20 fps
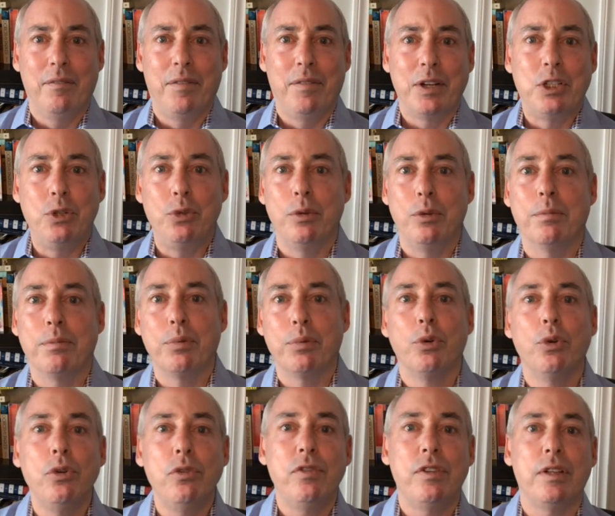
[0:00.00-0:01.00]
But to
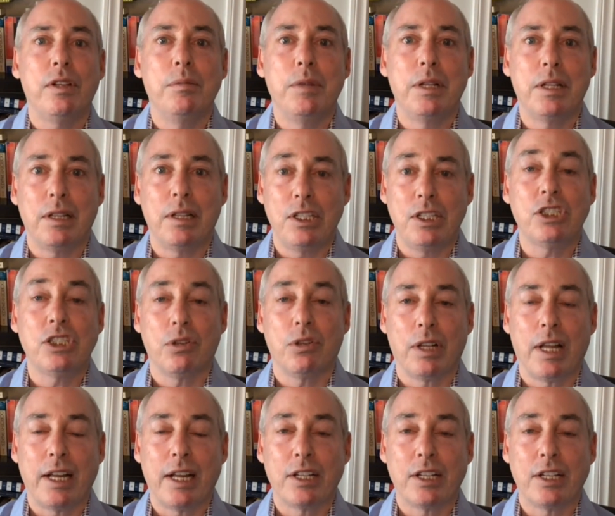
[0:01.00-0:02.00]
improve the Middle
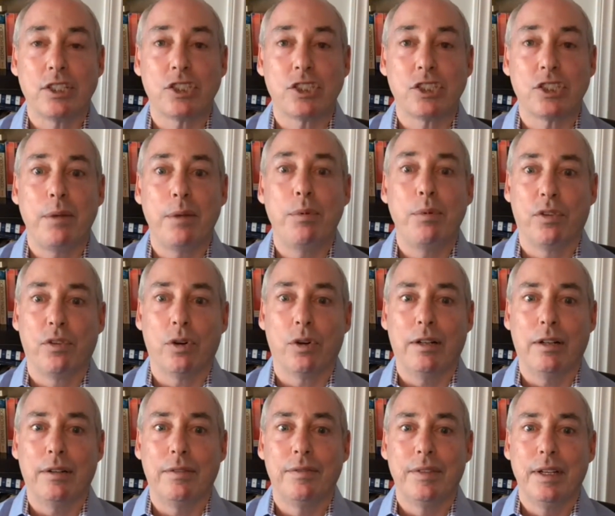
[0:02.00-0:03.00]
Eastern landscape
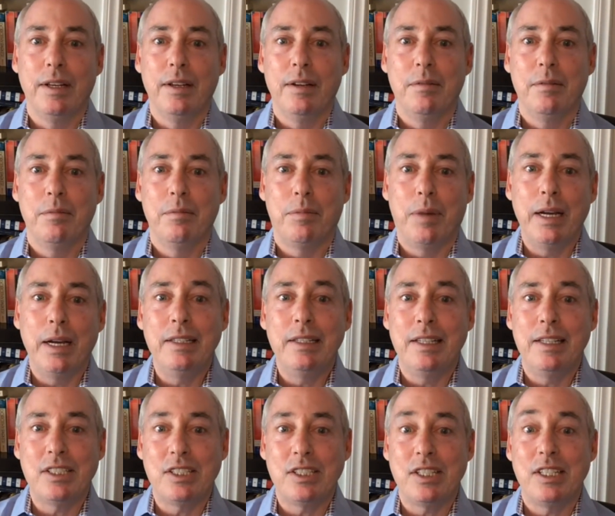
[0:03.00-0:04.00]
overall,
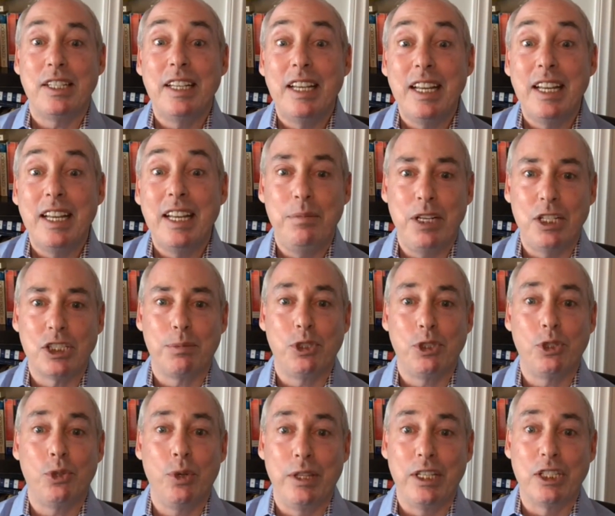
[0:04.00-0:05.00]
Biden doesn't need peace
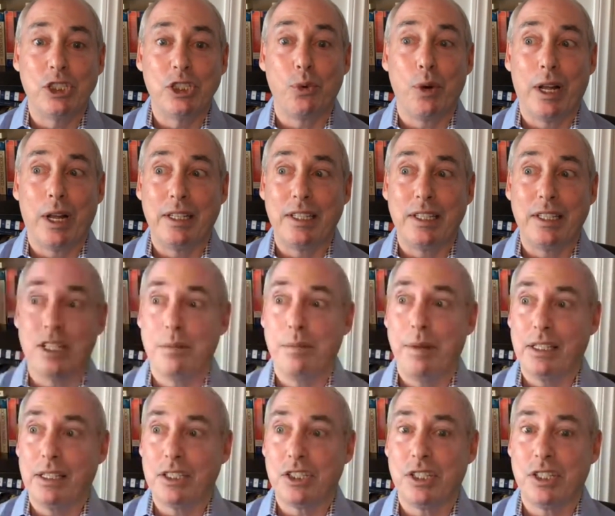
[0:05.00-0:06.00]
between the Israelis and
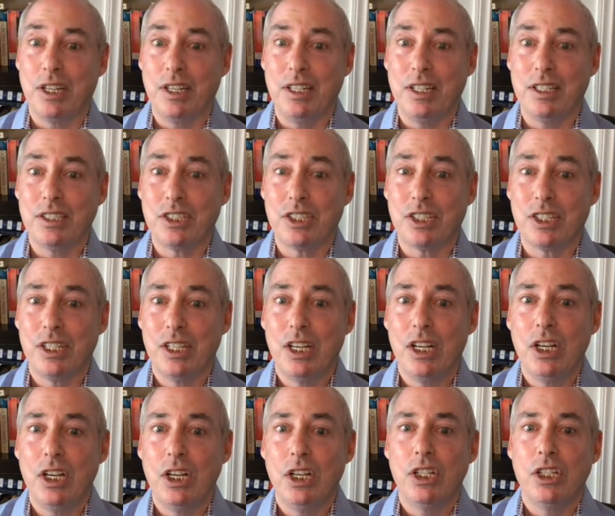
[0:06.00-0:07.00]
the Palestinians,
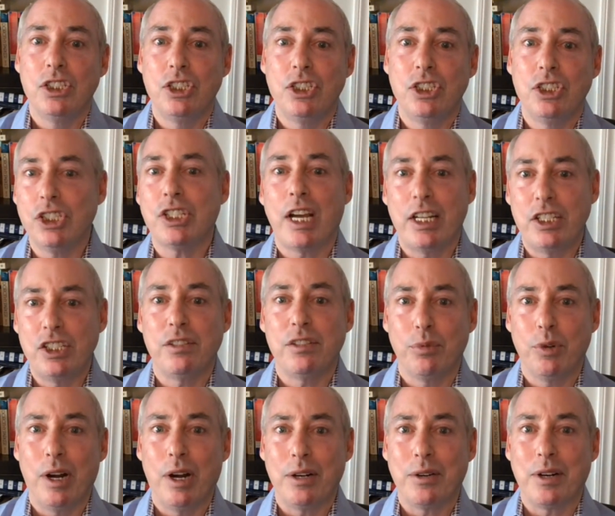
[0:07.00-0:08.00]
just signs
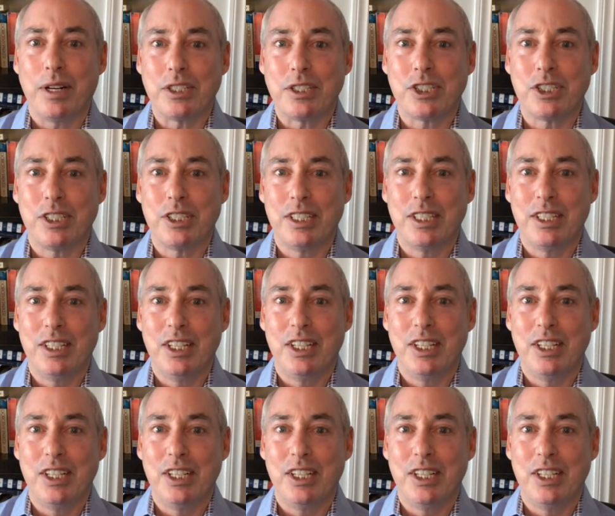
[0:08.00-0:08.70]
of progress.